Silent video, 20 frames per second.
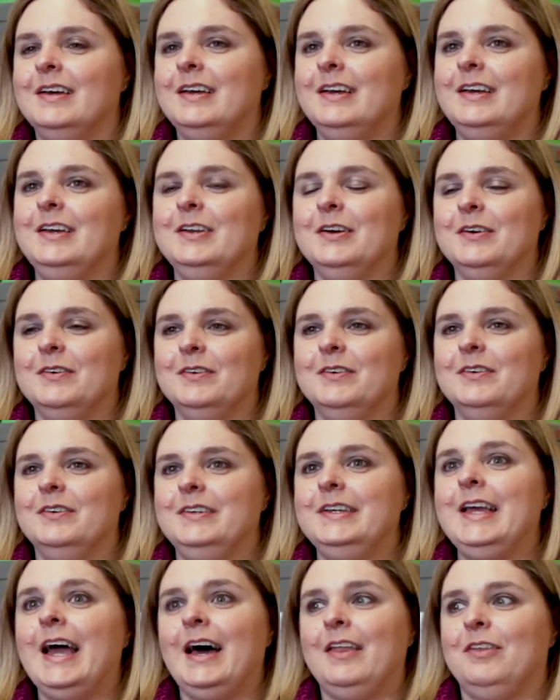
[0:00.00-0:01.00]

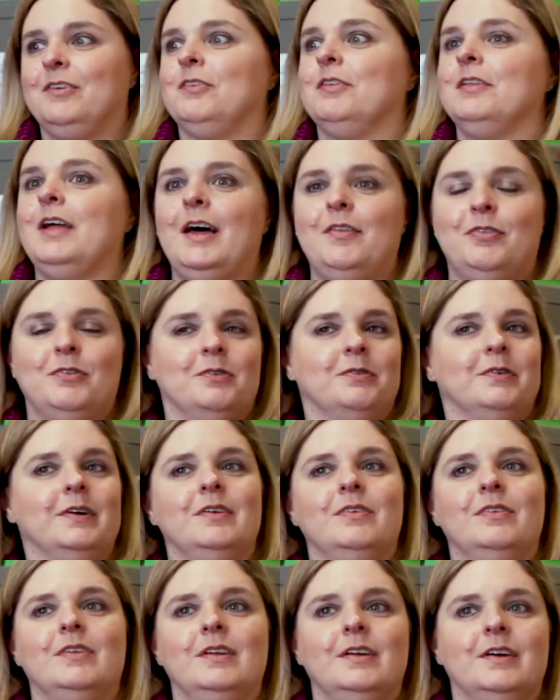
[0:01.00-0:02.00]
there's lots of
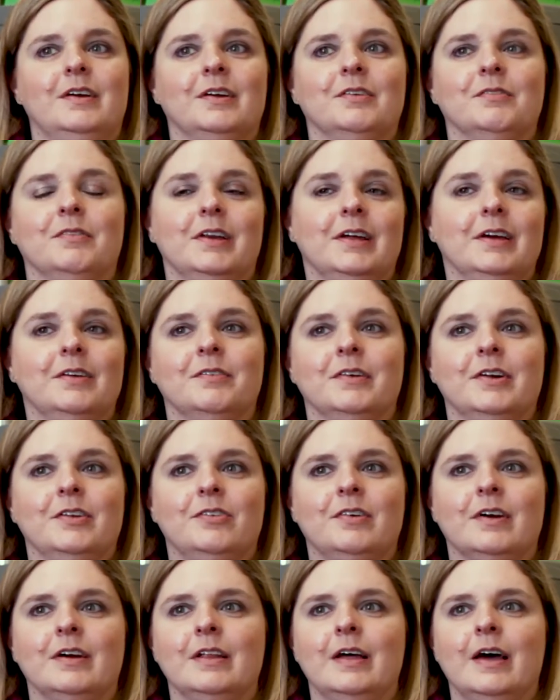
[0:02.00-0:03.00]
ways that it can
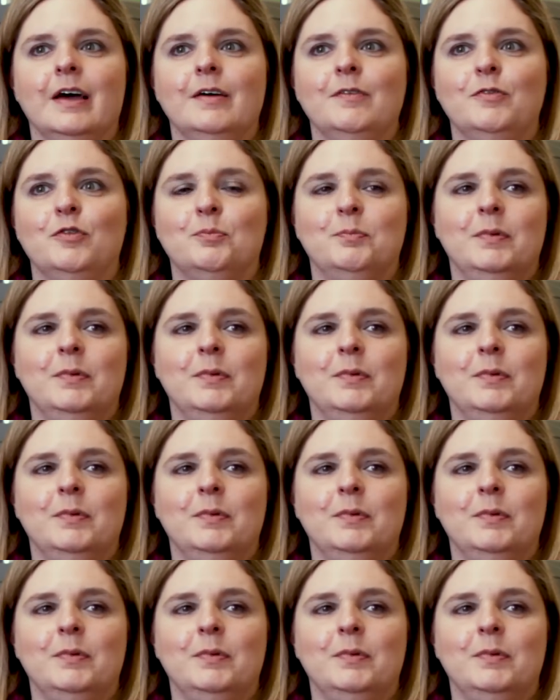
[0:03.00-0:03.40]
enrich our lives.